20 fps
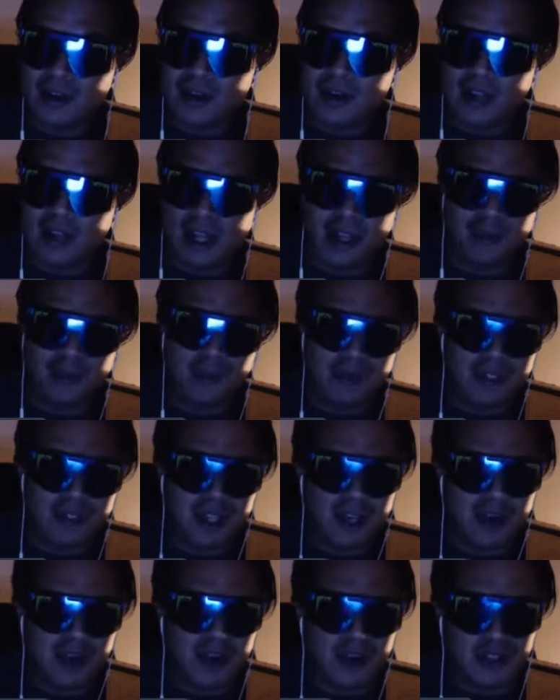like what's
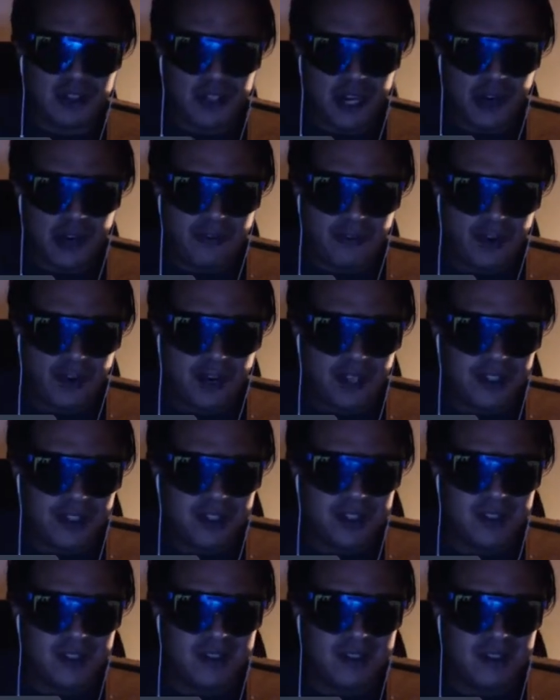that girl, Jennifer
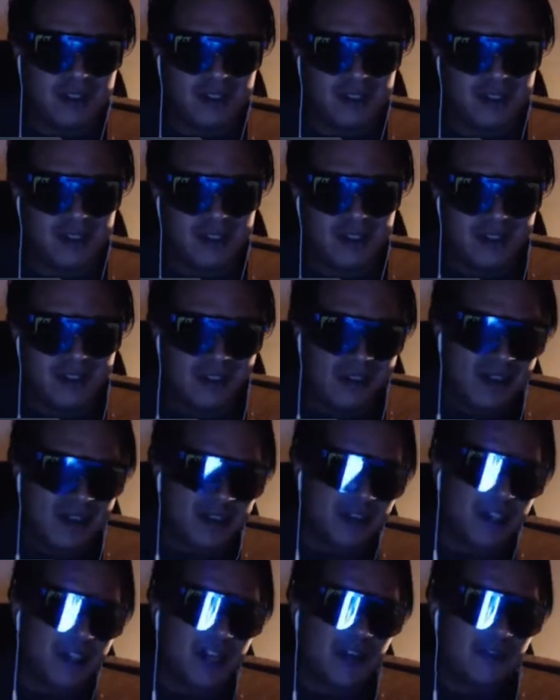Hudson?
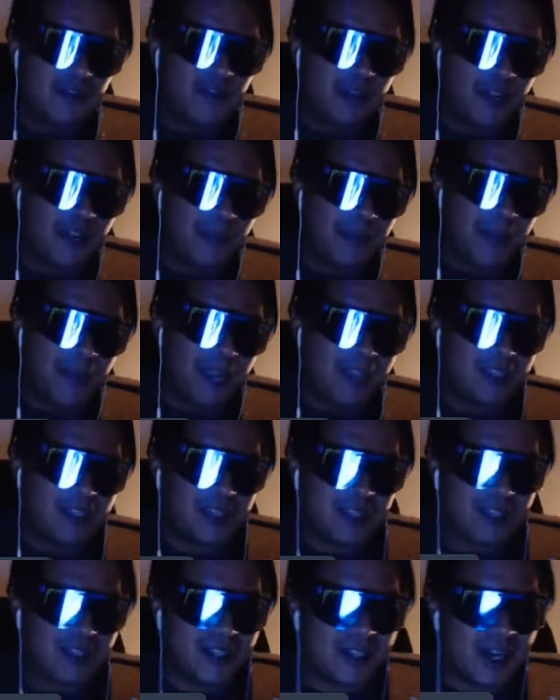She didn't really make it to
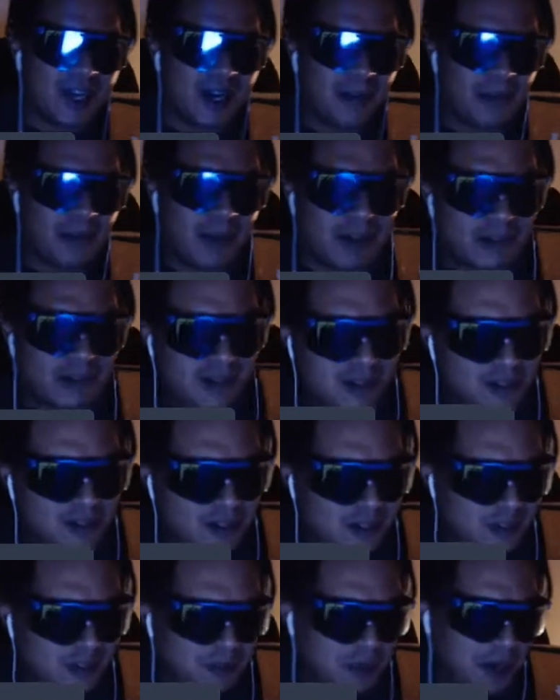the top. I think
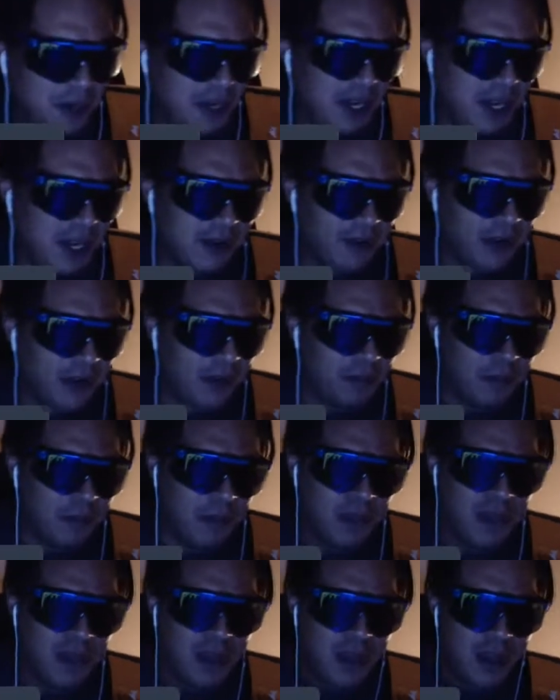because she probably gave up.
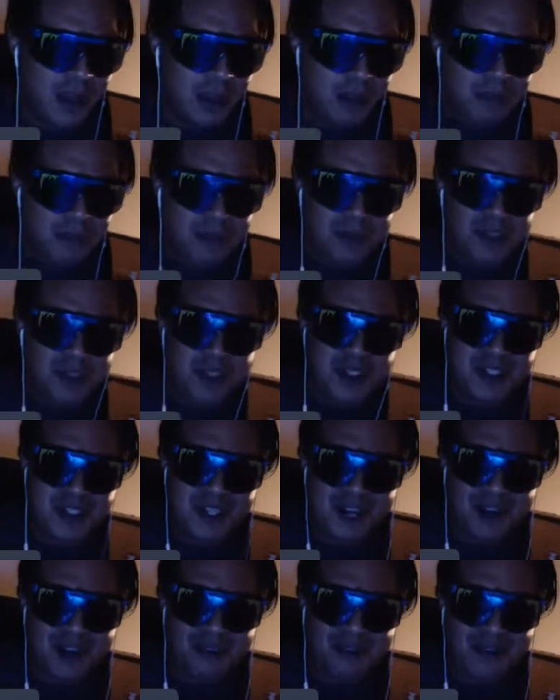But she
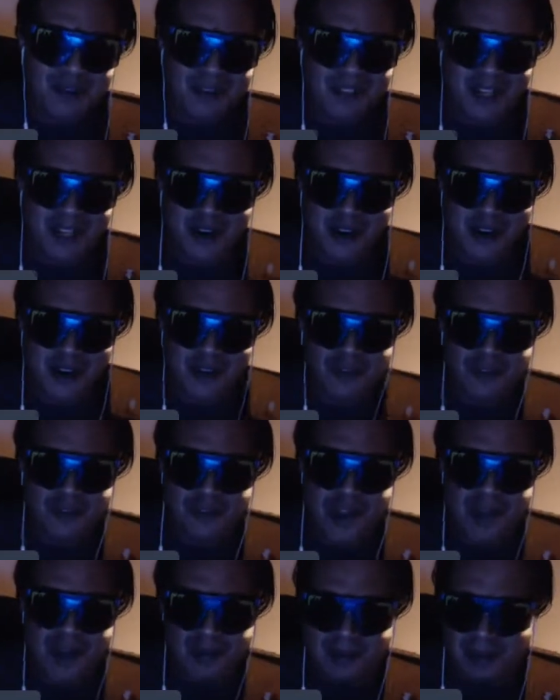sacrificed like her whole
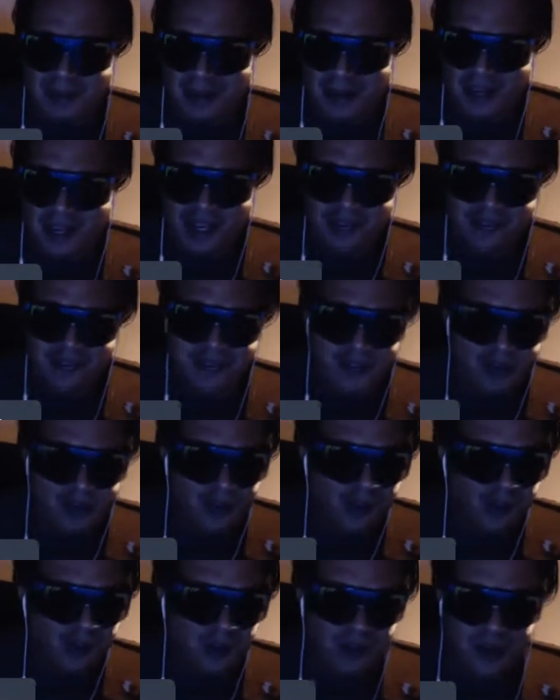family, her
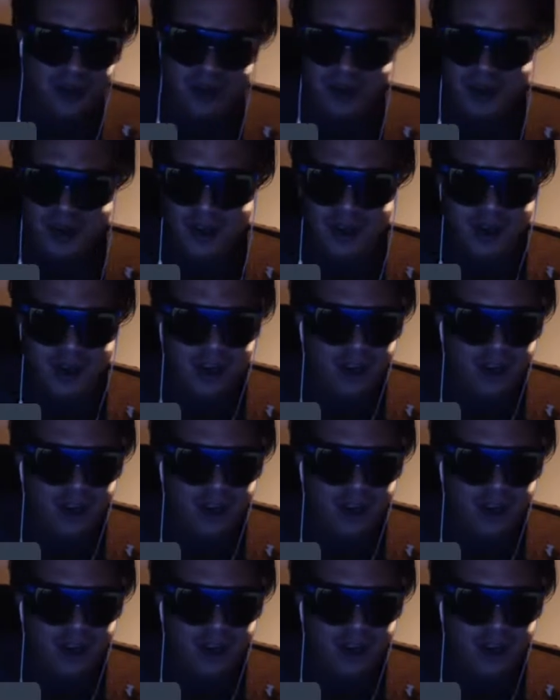nephew, her